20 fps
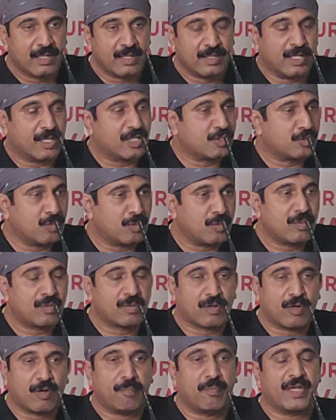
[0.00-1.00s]
There is no
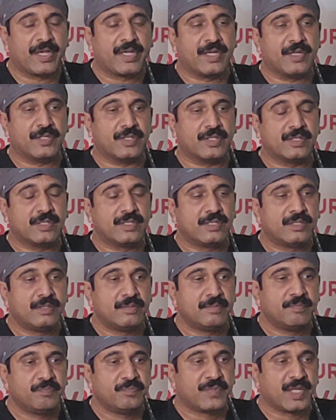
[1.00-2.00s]
complications,
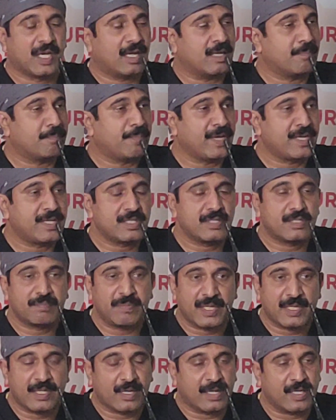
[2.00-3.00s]
and patient
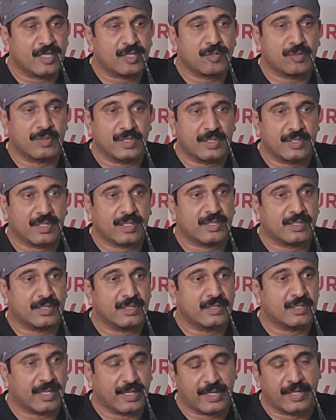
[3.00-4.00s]
being ready to discharge in
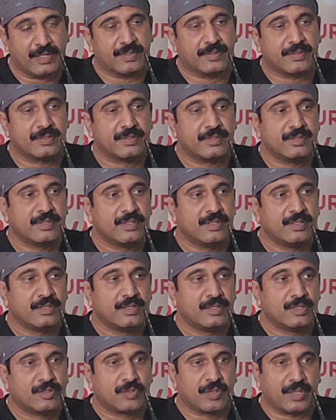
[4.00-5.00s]
3 days.
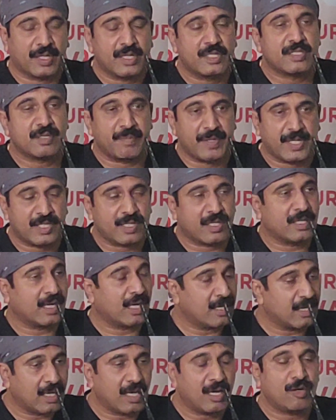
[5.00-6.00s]
So that is a major,
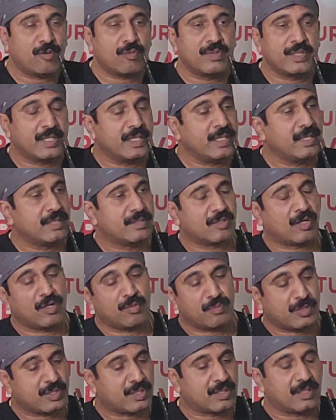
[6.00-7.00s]
and now he is
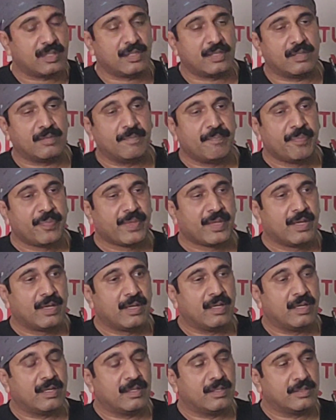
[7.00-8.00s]
almost
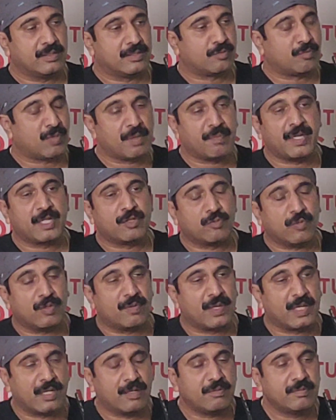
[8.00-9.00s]
it's 1 month
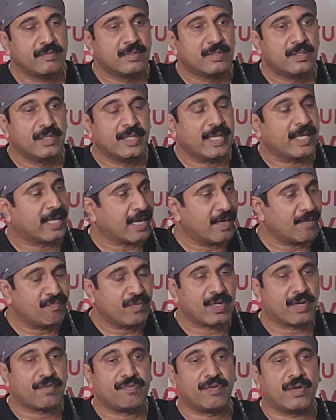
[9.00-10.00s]
over now. He came
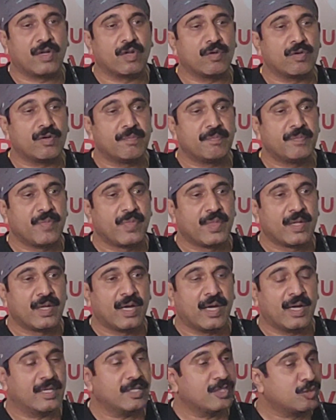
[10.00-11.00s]
for a follow-up,
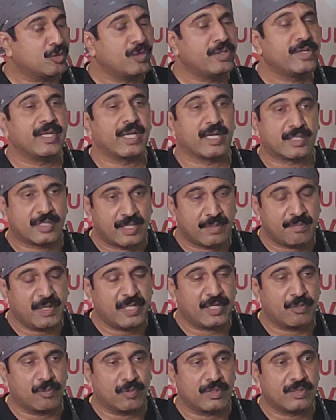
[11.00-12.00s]
and he is doing extremely
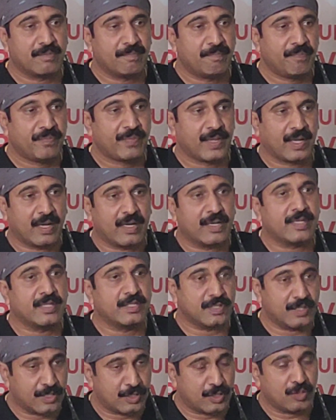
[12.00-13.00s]
good, and he has
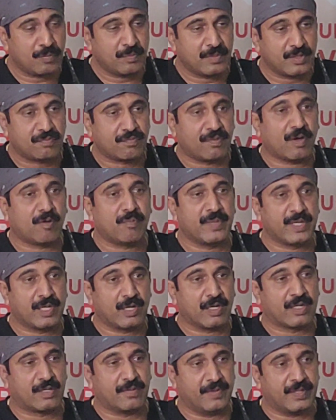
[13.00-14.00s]
resumed his farming
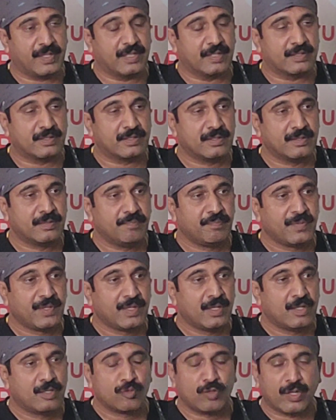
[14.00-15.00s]
activities.
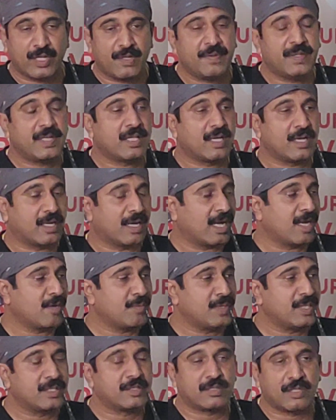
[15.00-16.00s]
So even the
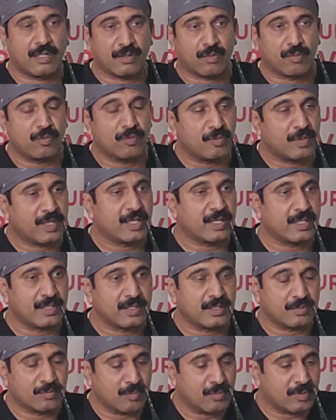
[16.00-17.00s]
drivers or whoever it
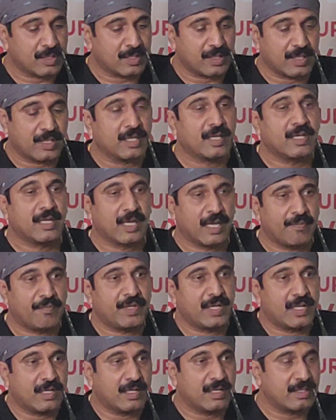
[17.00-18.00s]
is, who are the
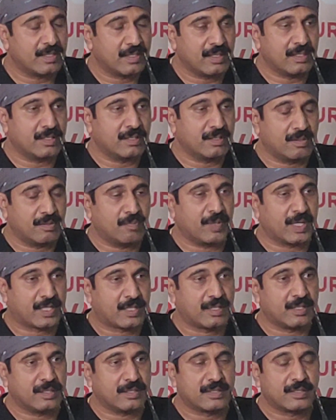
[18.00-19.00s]
heavy
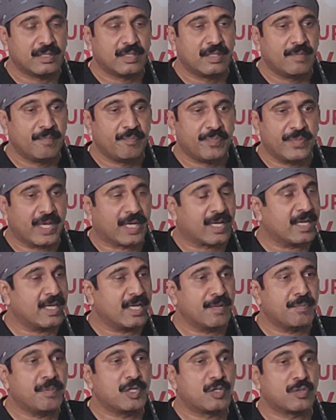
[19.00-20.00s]
workers, they can
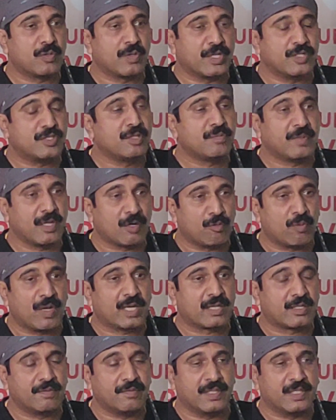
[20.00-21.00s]
able to resume their
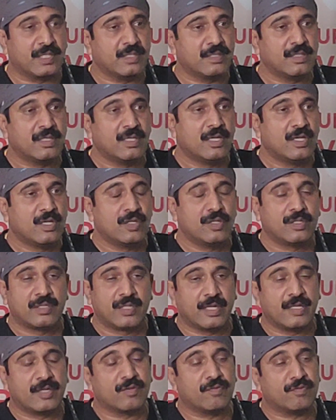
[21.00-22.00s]
work within
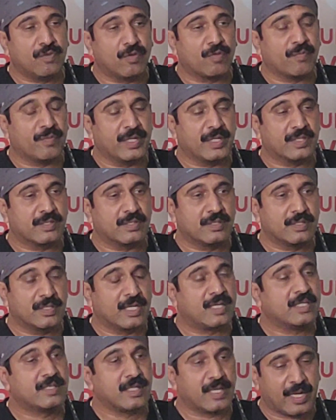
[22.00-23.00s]
3 to 4 weeks.
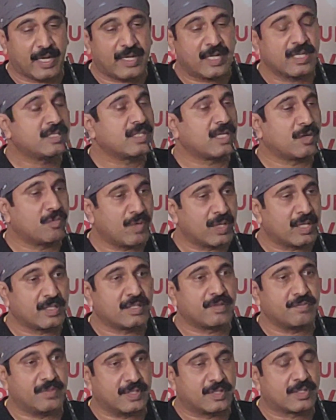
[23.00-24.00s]
That is the greatest advantage
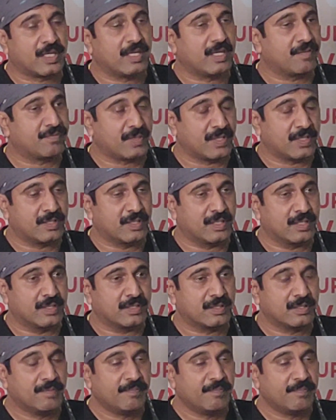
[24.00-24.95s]
of this kind of surgeries.